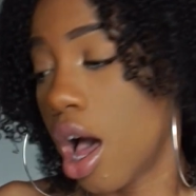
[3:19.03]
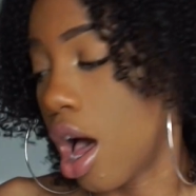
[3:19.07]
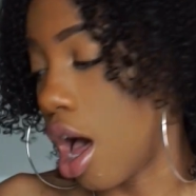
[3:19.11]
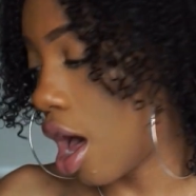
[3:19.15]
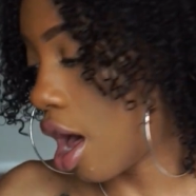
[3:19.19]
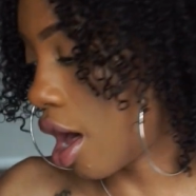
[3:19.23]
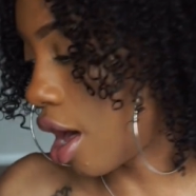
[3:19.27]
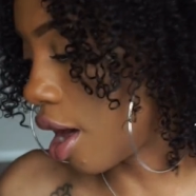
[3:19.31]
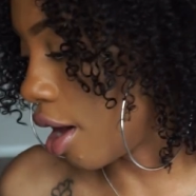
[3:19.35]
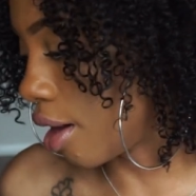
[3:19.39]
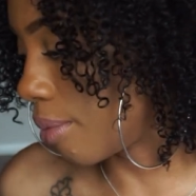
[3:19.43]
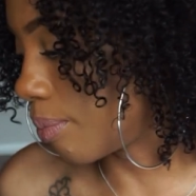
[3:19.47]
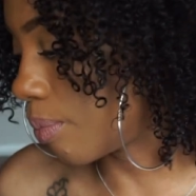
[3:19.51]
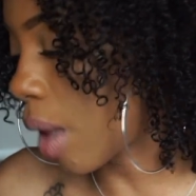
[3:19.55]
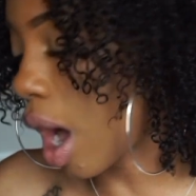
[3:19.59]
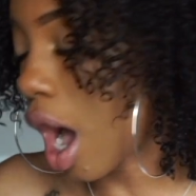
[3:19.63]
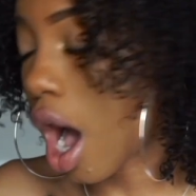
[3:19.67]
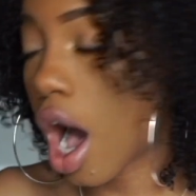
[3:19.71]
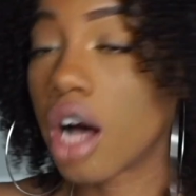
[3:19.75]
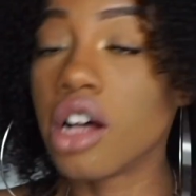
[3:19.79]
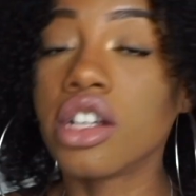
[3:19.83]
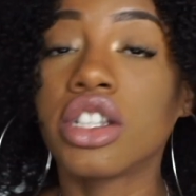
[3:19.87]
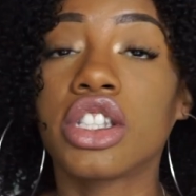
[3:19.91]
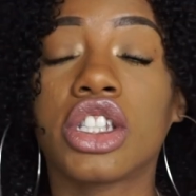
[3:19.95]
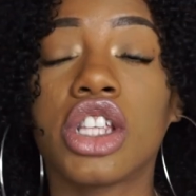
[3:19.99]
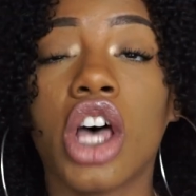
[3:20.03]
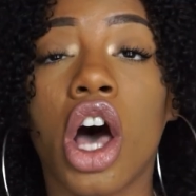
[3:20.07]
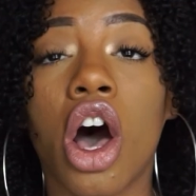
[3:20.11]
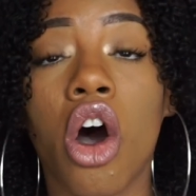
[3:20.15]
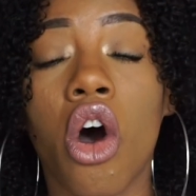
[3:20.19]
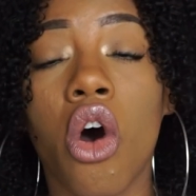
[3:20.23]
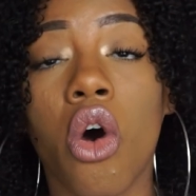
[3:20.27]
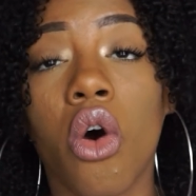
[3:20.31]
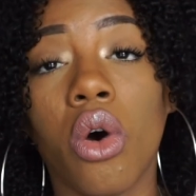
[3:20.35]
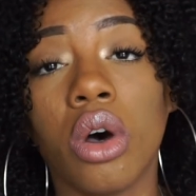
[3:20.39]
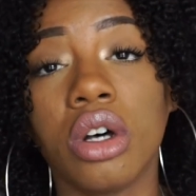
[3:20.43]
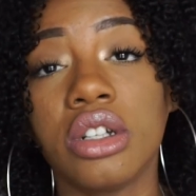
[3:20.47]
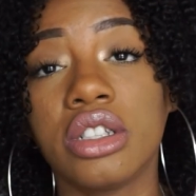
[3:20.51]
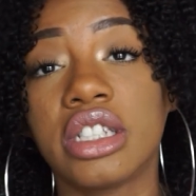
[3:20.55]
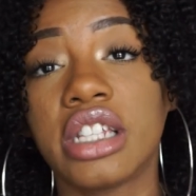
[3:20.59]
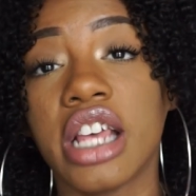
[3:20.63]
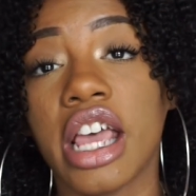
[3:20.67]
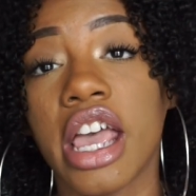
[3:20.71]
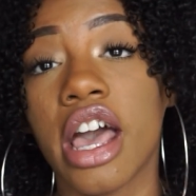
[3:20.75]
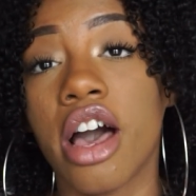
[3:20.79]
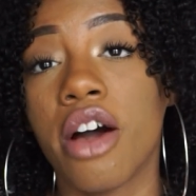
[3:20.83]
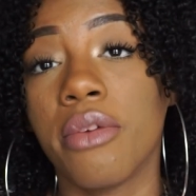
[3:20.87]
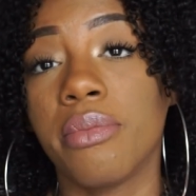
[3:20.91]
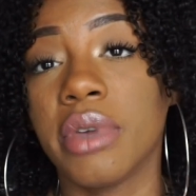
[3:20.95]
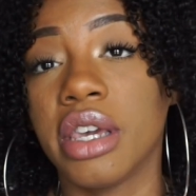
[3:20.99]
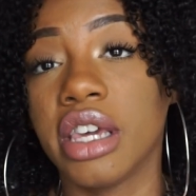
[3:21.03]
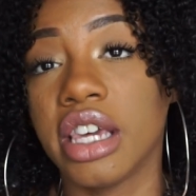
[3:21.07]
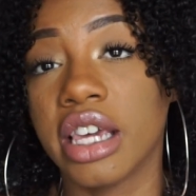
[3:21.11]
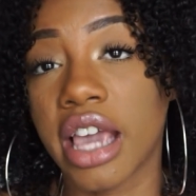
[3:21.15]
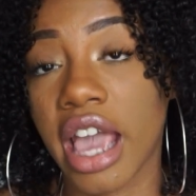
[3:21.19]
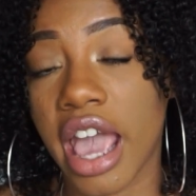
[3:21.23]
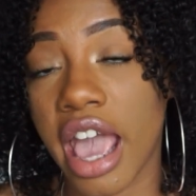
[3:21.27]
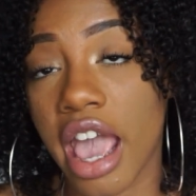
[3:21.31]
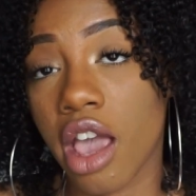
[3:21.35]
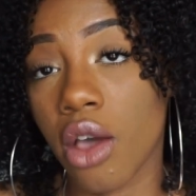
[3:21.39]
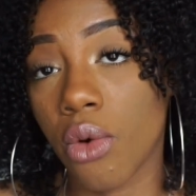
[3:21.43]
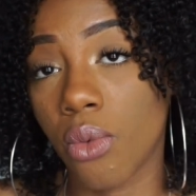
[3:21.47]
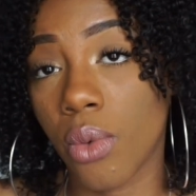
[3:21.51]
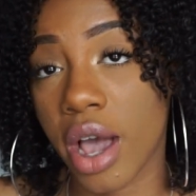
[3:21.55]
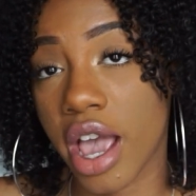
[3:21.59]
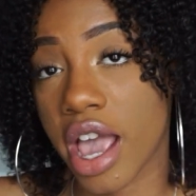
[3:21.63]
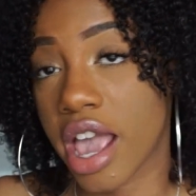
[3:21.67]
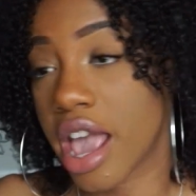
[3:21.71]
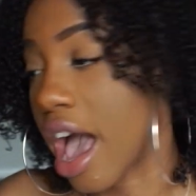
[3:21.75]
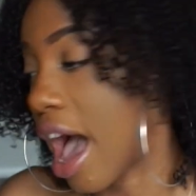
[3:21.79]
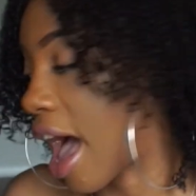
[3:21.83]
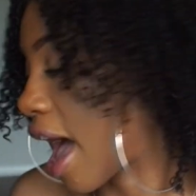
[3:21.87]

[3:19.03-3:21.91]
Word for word: Um, also, to help me gain weight,